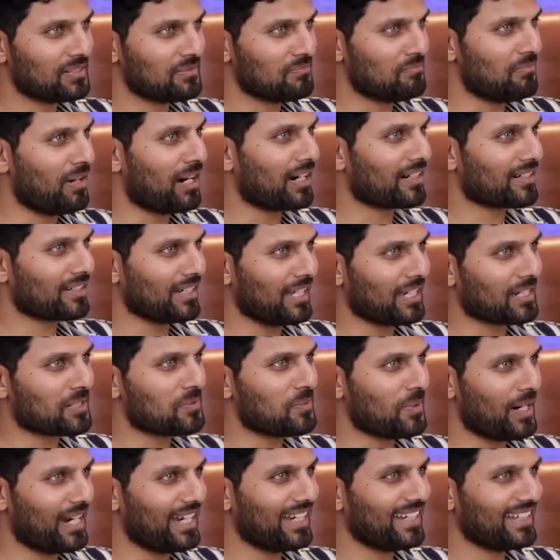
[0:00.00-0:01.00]
monk-like
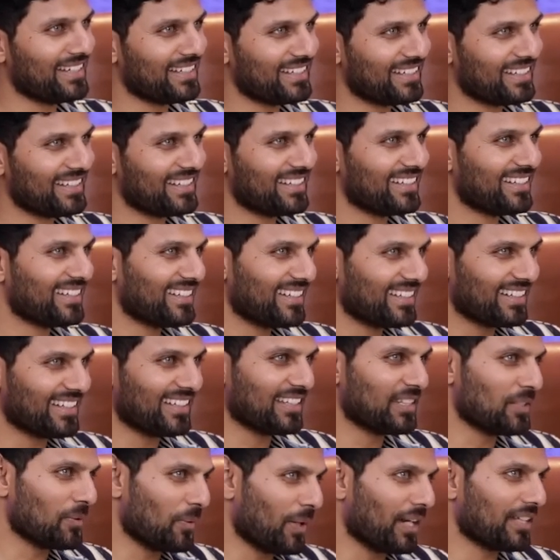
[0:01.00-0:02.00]
way,
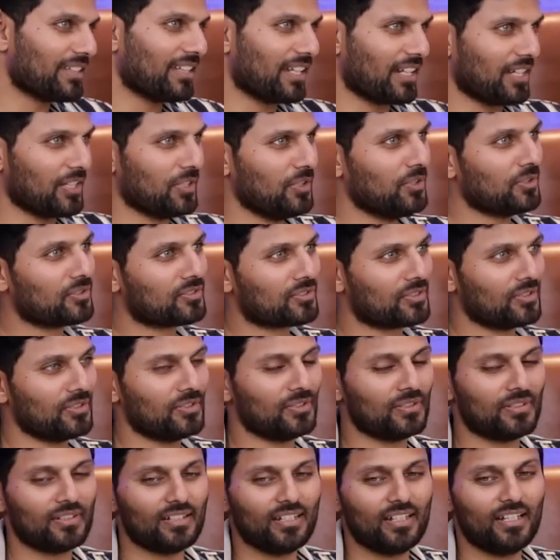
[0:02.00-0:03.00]
in the way that I used
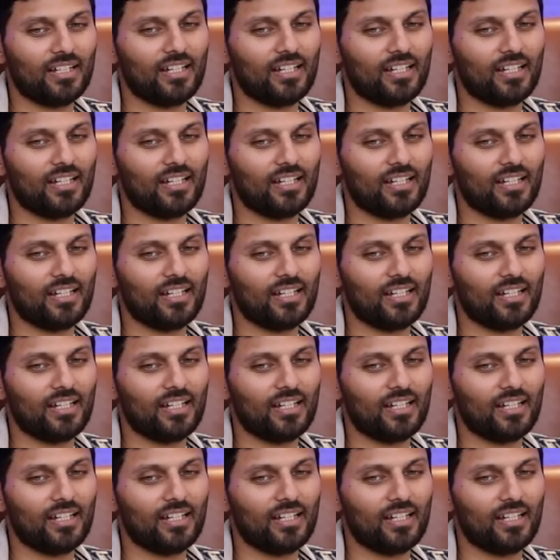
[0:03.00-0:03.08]
to.